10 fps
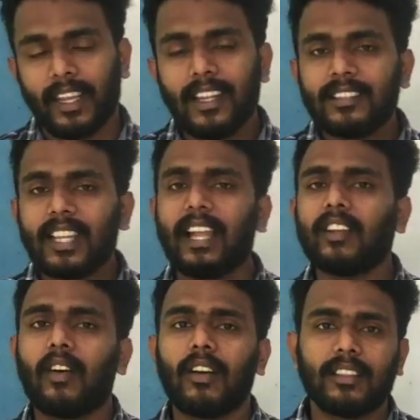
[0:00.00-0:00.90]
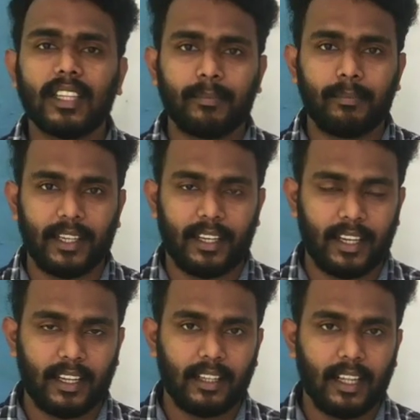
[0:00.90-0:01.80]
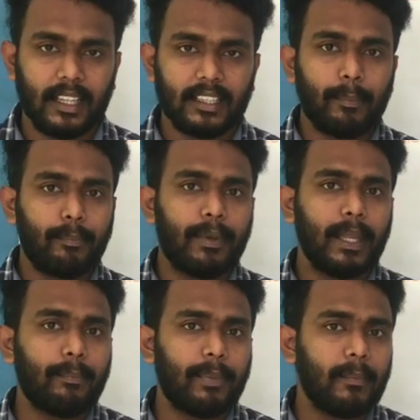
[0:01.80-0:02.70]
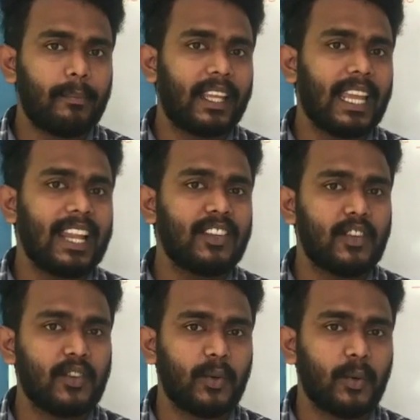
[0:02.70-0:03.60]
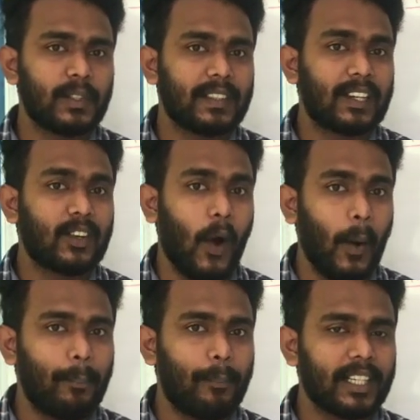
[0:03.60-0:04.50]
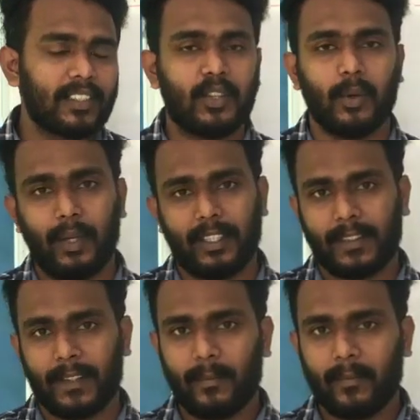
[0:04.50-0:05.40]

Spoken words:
In Chalcolithic period, the people began to use copper tools